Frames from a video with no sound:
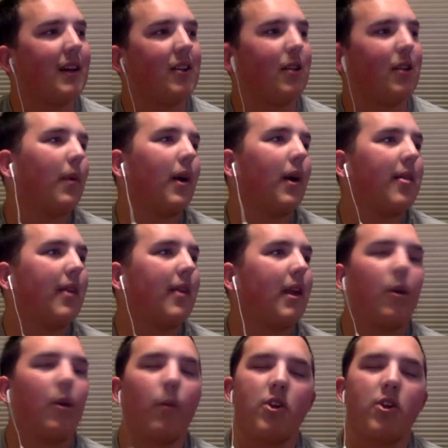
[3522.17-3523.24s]
your
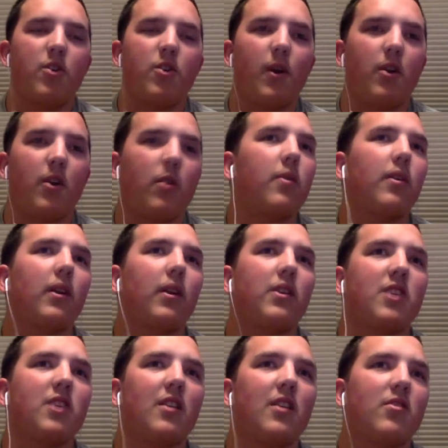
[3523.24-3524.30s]
mindset and what you want to do is
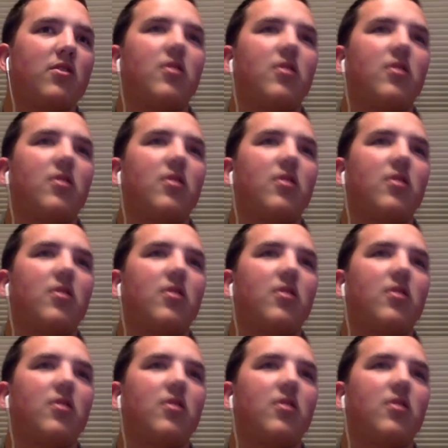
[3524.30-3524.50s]
going to change.